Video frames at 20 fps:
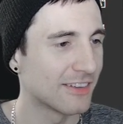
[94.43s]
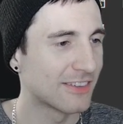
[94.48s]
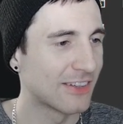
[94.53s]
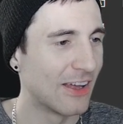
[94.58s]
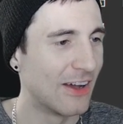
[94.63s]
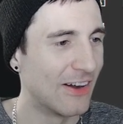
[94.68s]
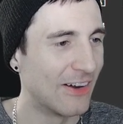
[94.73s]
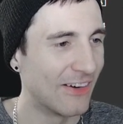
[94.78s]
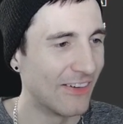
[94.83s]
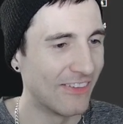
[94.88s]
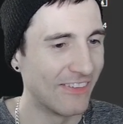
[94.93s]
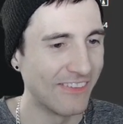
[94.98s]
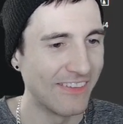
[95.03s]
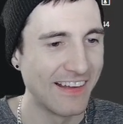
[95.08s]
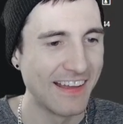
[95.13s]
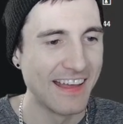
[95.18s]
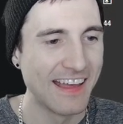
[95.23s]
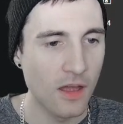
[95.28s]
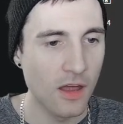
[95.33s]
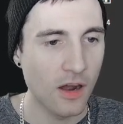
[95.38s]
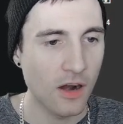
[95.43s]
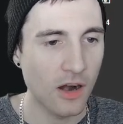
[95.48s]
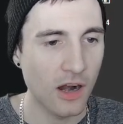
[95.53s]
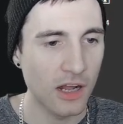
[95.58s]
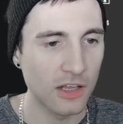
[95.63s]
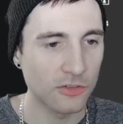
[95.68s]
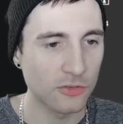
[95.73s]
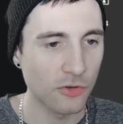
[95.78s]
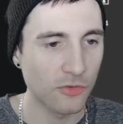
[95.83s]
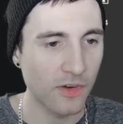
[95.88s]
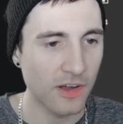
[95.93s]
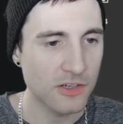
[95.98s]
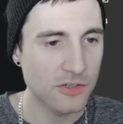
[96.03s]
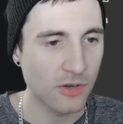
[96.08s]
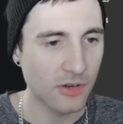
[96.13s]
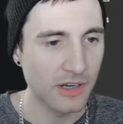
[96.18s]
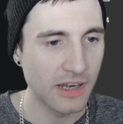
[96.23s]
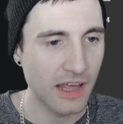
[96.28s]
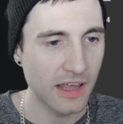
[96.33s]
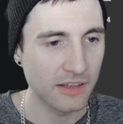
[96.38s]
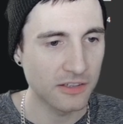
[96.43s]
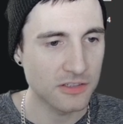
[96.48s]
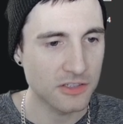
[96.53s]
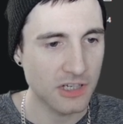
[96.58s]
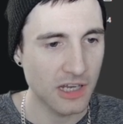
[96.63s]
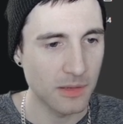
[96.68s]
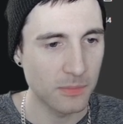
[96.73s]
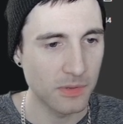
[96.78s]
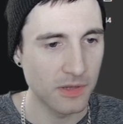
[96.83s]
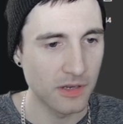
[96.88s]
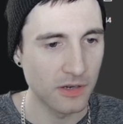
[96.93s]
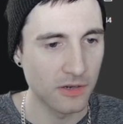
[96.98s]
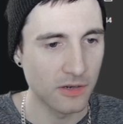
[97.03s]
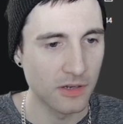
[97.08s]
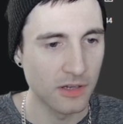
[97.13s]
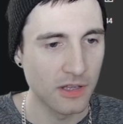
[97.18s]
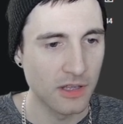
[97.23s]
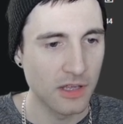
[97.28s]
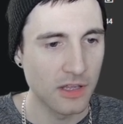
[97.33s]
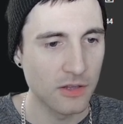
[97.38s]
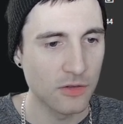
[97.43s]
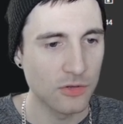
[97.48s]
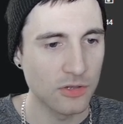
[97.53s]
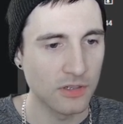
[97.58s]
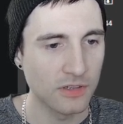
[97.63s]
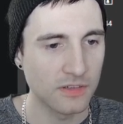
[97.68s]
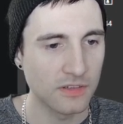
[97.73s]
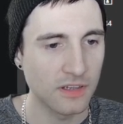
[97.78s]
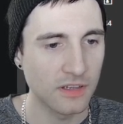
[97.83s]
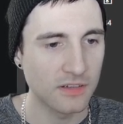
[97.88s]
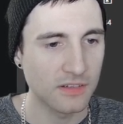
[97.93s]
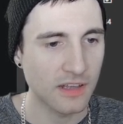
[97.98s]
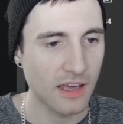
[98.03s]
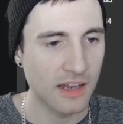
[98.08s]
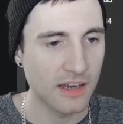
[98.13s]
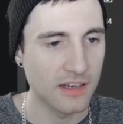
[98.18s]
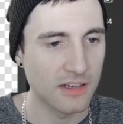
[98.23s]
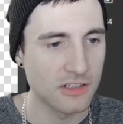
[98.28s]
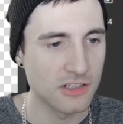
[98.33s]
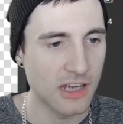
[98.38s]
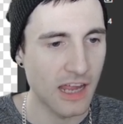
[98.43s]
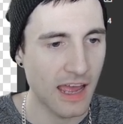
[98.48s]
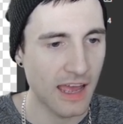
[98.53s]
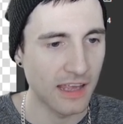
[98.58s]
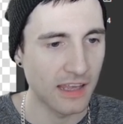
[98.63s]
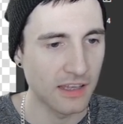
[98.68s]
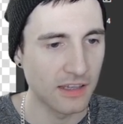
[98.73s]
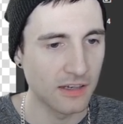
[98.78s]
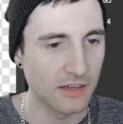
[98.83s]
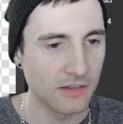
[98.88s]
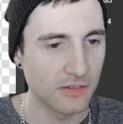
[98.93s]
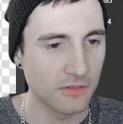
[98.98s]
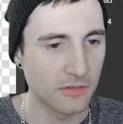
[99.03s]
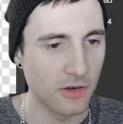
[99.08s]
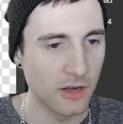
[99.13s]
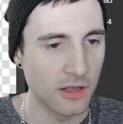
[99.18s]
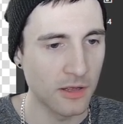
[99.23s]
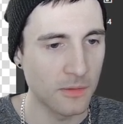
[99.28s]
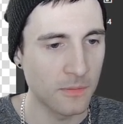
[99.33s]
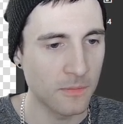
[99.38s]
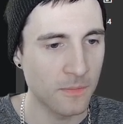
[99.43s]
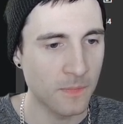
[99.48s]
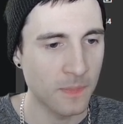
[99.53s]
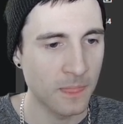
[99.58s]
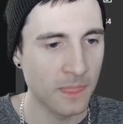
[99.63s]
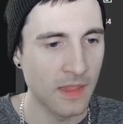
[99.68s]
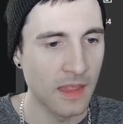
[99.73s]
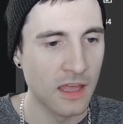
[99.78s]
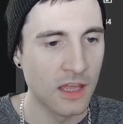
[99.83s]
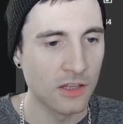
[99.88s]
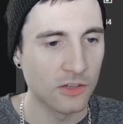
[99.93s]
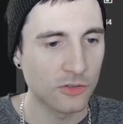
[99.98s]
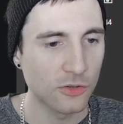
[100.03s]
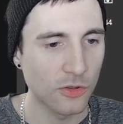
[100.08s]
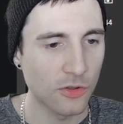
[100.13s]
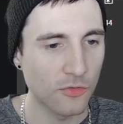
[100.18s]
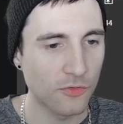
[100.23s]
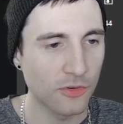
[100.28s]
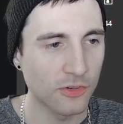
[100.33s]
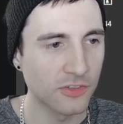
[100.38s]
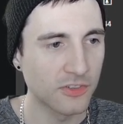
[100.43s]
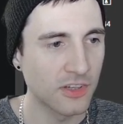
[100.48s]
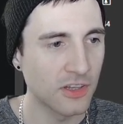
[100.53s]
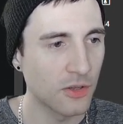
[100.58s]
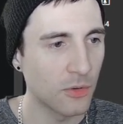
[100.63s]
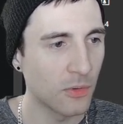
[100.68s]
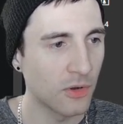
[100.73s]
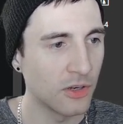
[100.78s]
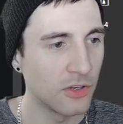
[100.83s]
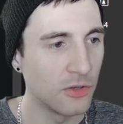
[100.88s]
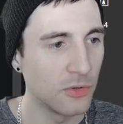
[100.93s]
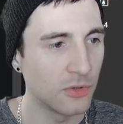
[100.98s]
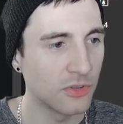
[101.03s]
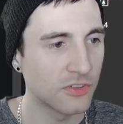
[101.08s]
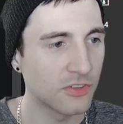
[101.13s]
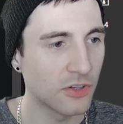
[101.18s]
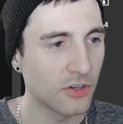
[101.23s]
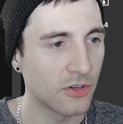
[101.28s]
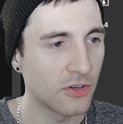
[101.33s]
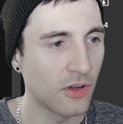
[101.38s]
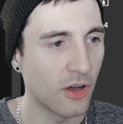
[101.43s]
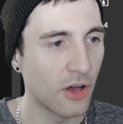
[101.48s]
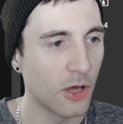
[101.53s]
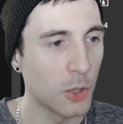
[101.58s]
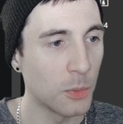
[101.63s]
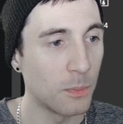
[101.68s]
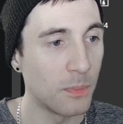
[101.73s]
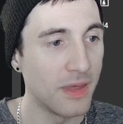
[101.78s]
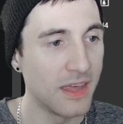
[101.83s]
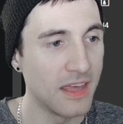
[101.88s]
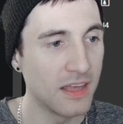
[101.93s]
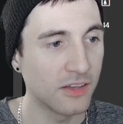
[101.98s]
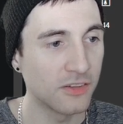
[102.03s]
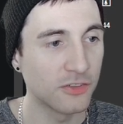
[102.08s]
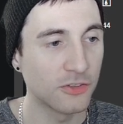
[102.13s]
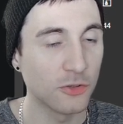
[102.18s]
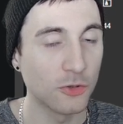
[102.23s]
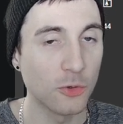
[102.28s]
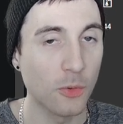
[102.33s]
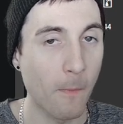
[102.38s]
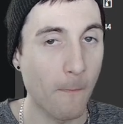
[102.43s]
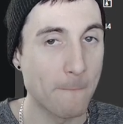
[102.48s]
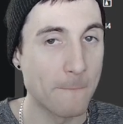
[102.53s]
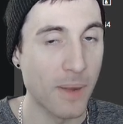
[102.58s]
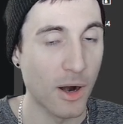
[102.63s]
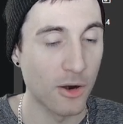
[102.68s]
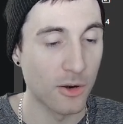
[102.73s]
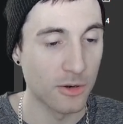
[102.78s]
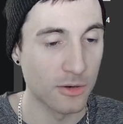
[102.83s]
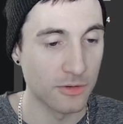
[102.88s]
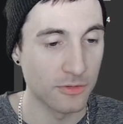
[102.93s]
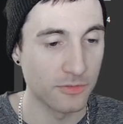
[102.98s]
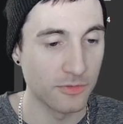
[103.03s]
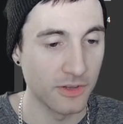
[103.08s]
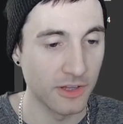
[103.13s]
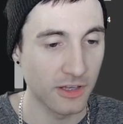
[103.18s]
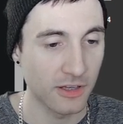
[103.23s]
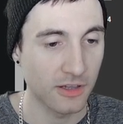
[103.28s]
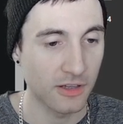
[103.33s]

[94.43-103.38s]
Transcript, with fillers: So, all right, so if I draw an S shape here, you can see it's kind of jagged, right? So the first thing you want to do is turn on pixel perfect.